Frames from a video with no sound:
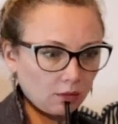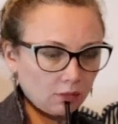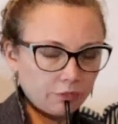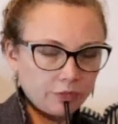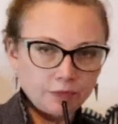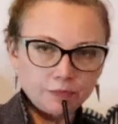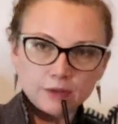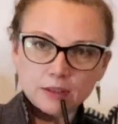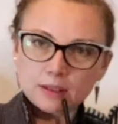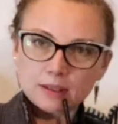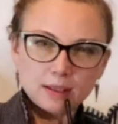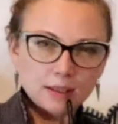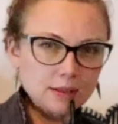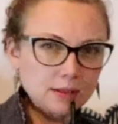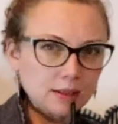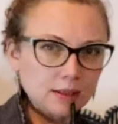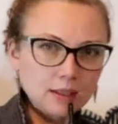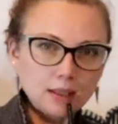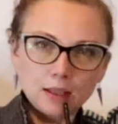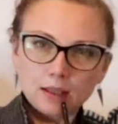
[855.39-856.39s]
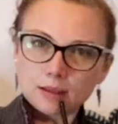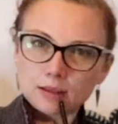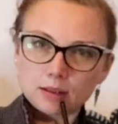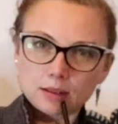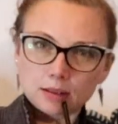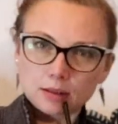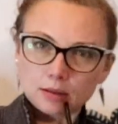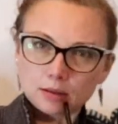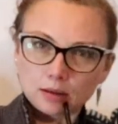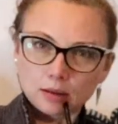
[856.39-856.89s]
15, 16
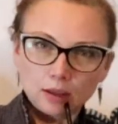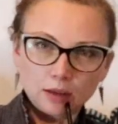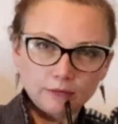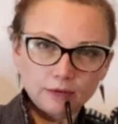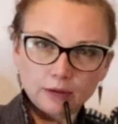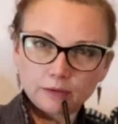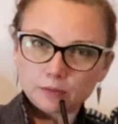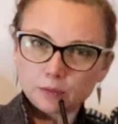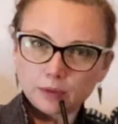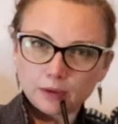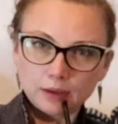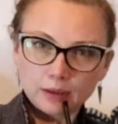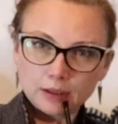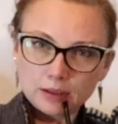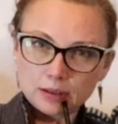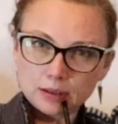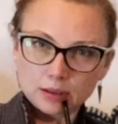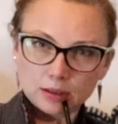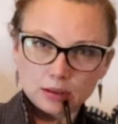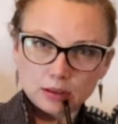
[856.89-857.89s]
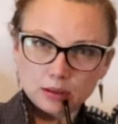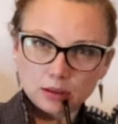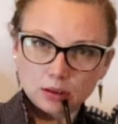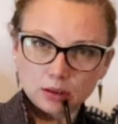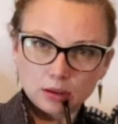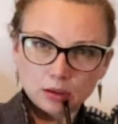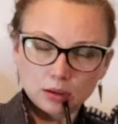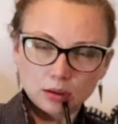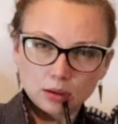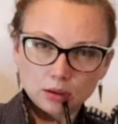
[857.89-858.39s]
years I've lived with this.
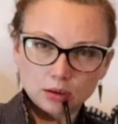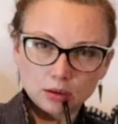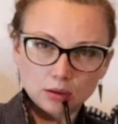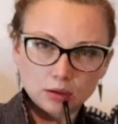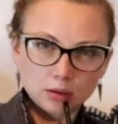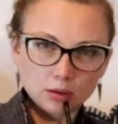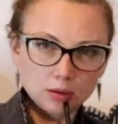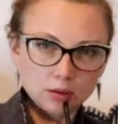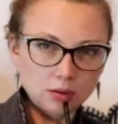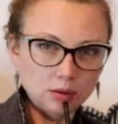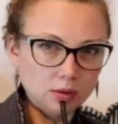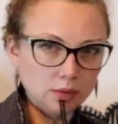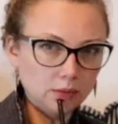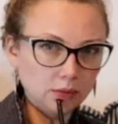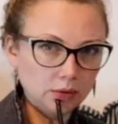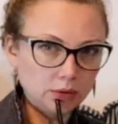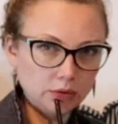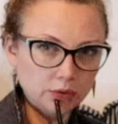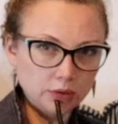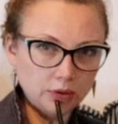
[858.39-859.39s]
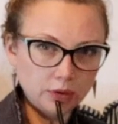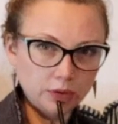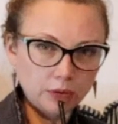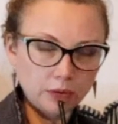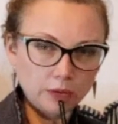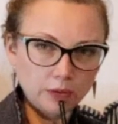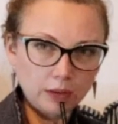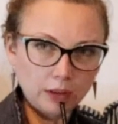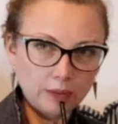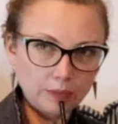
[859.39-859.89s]

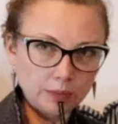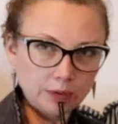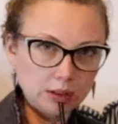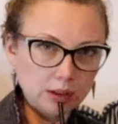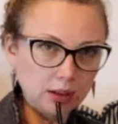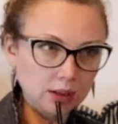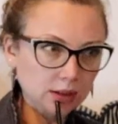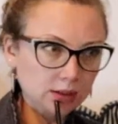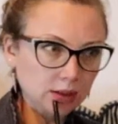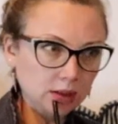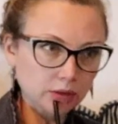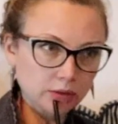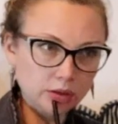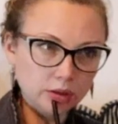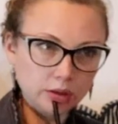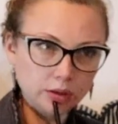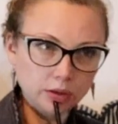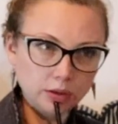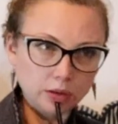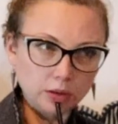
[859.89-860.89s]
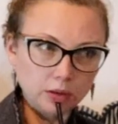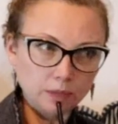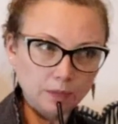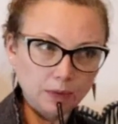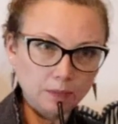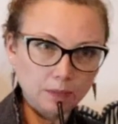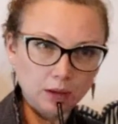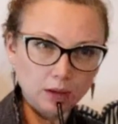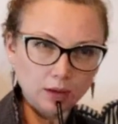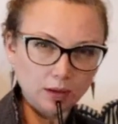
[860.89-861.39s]
So that would take it down to
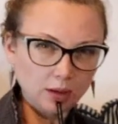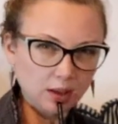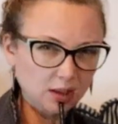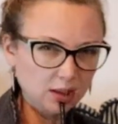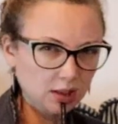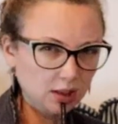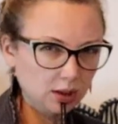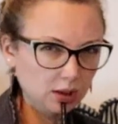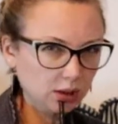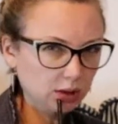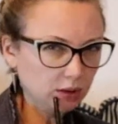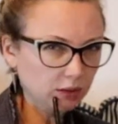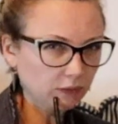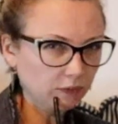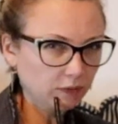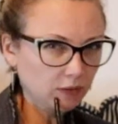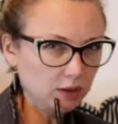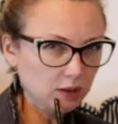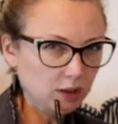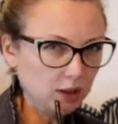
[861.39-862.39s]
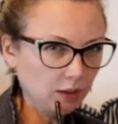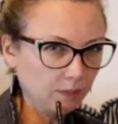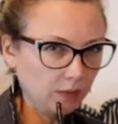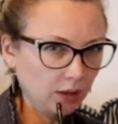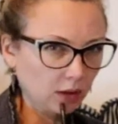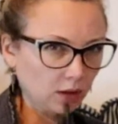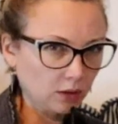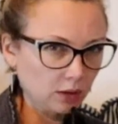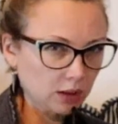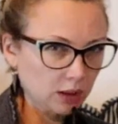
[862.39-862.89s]
me being 30, first time
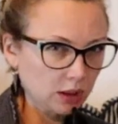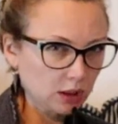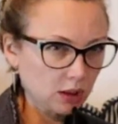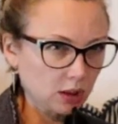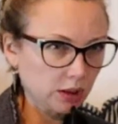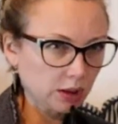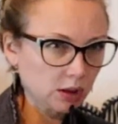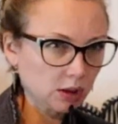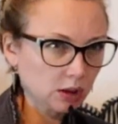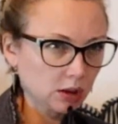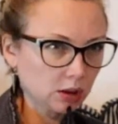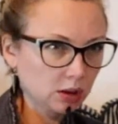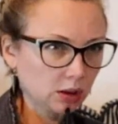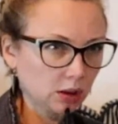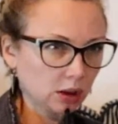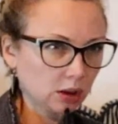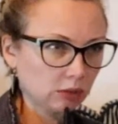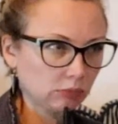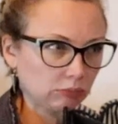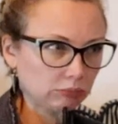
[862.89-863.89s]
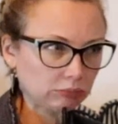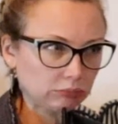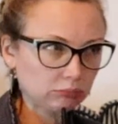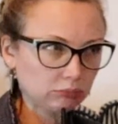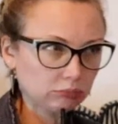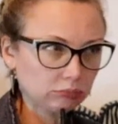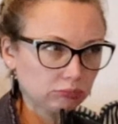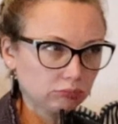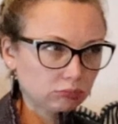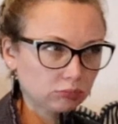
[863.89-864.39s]
I got it.
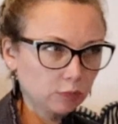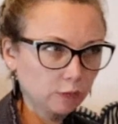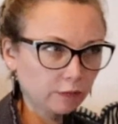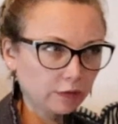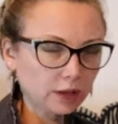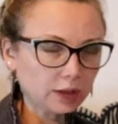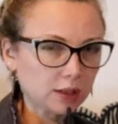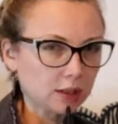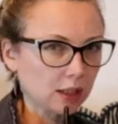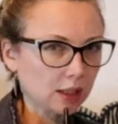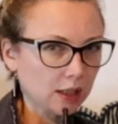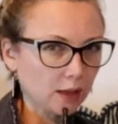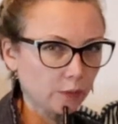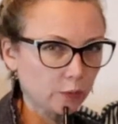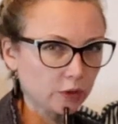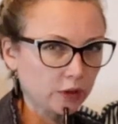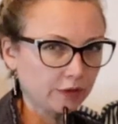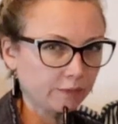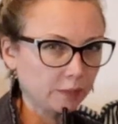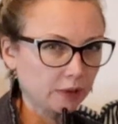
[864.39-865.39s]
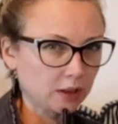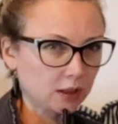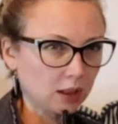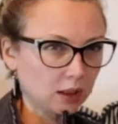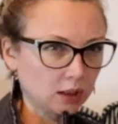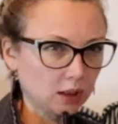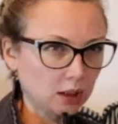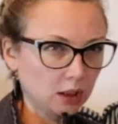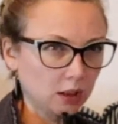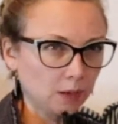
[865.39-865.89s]
Feels like I would have been
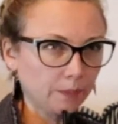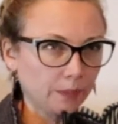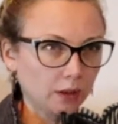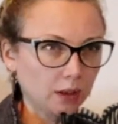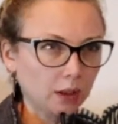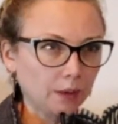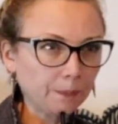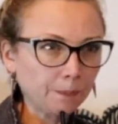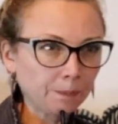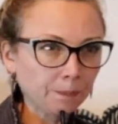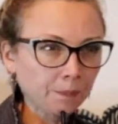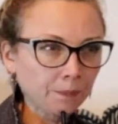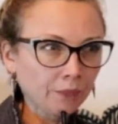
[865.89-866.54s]
younger, but